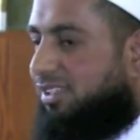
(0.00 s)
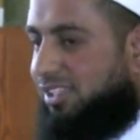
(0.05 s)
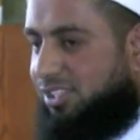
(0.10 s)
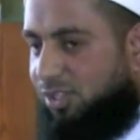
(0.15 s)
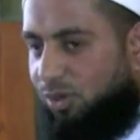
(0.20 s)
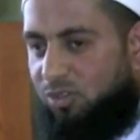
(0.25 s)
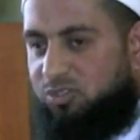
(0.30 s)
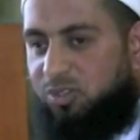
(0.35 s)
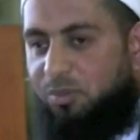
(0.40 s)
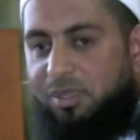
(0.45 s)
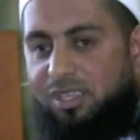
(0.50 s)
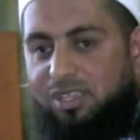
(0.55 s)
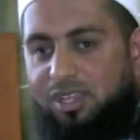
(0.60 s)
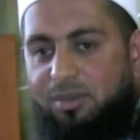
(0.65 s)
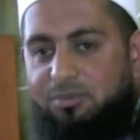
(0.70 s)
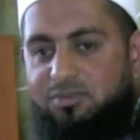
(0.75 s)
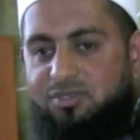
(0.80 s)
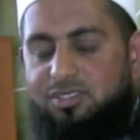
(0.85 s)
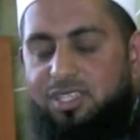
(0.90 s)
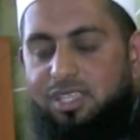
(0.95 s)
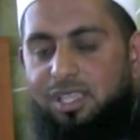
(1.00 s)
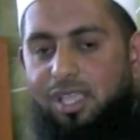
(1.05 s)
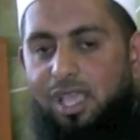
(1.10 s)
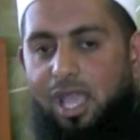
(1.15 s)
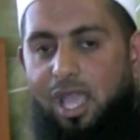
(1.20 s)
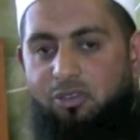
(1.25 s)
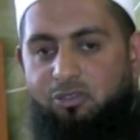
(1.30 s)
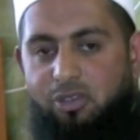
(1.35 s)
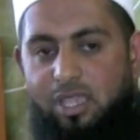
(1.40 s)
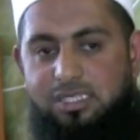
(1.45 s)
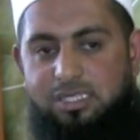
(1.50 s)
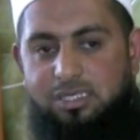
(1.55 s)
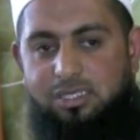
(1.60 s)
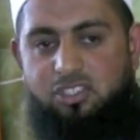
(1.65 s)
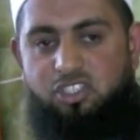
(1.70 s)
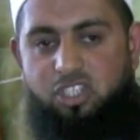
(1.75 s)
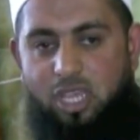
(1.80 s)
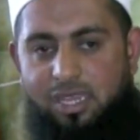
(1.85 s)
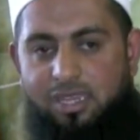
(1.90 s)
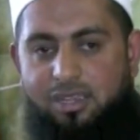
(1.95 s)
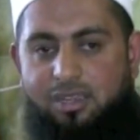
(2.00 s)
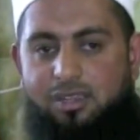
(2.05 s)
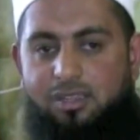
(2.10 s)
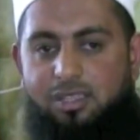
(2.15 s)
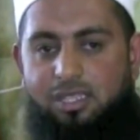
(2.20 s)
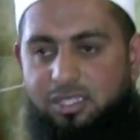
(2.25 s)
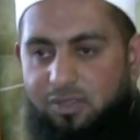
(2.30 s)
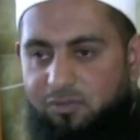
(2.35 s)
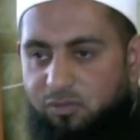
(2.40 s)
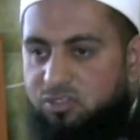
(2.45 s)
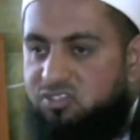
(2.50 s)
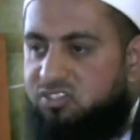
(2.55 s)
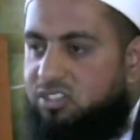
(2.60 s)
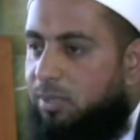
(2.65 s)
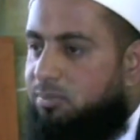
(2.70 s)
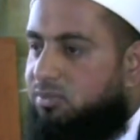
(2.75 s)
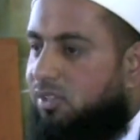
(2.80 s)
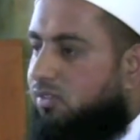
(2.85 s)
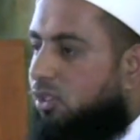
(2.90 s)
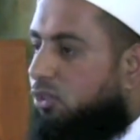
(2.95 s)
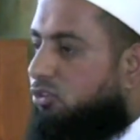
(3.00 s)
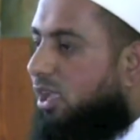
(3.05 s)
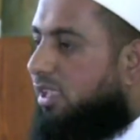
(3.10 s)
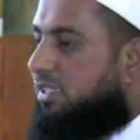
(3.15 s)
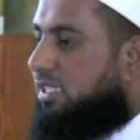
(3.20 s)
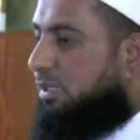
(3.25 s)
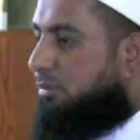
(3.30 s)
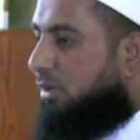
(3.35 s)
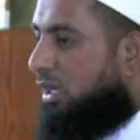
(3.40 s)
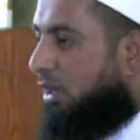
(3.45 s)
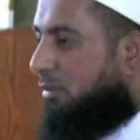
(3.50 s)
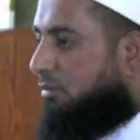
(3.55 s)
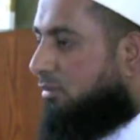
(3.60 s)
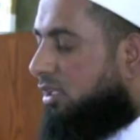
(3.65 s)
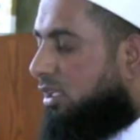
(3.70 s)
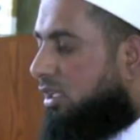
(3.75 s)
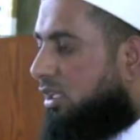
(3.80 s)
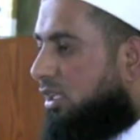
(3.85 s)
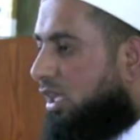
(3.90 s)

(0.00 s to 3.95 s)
He also becomes a great Shaykh in the footsteps of the great Imam,